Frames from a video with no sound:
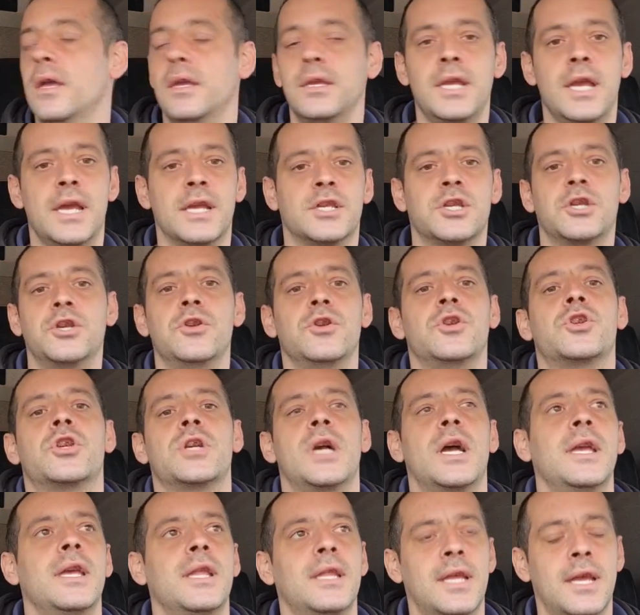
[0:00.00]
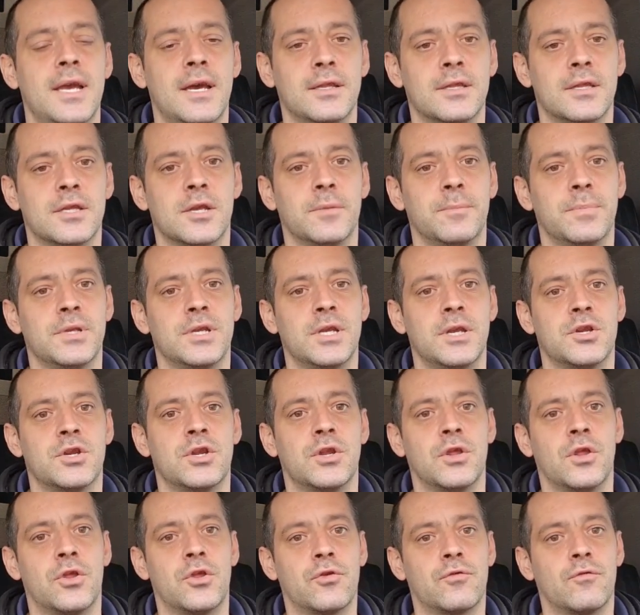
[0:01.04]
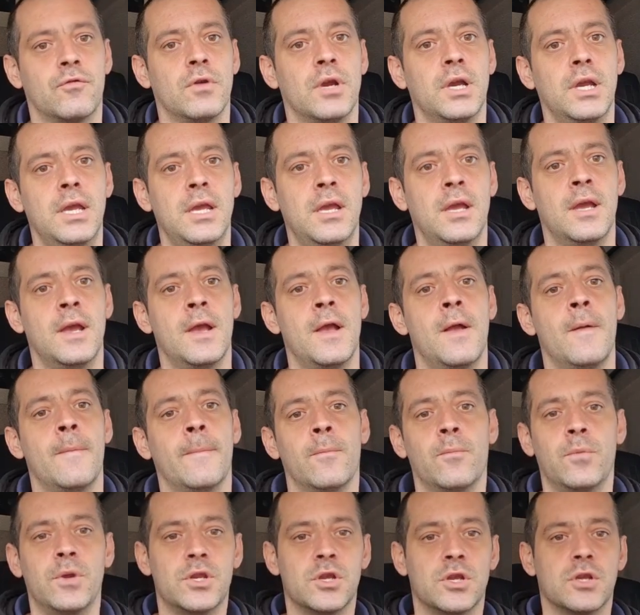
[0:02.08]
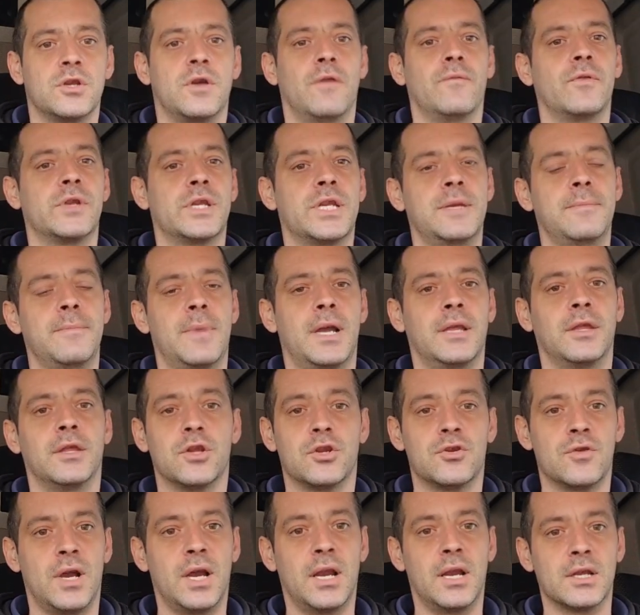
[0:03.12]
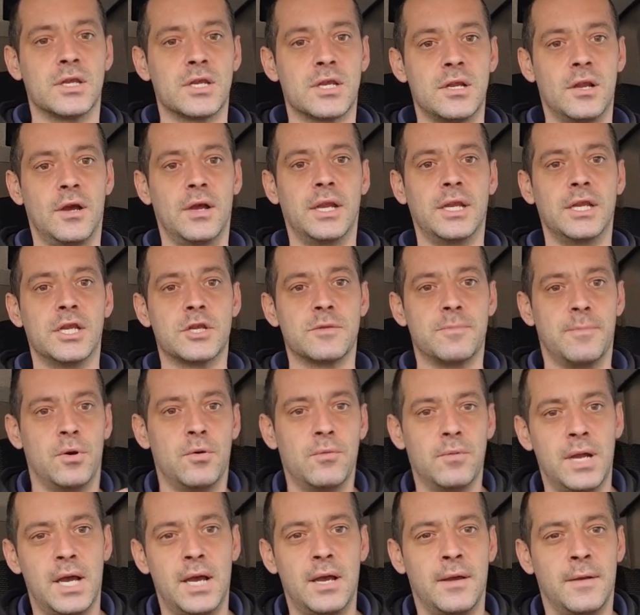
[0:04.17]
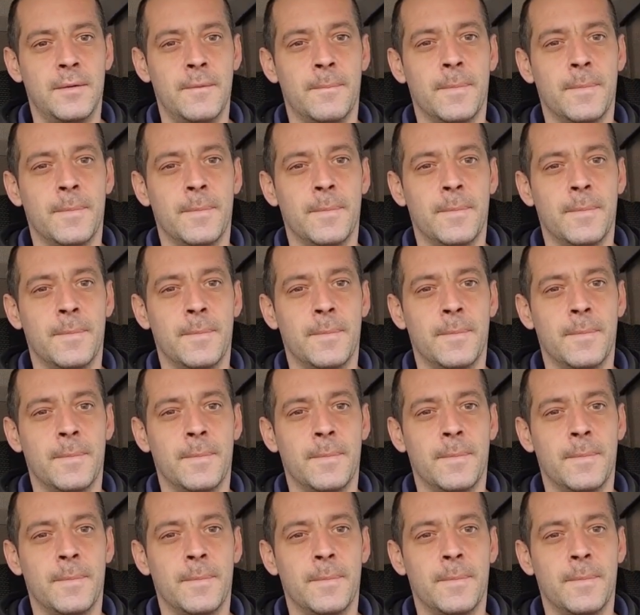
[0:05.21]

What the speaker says: Yeah, so you shut it down to position 3, which has obviously made the trailer slightly smaller.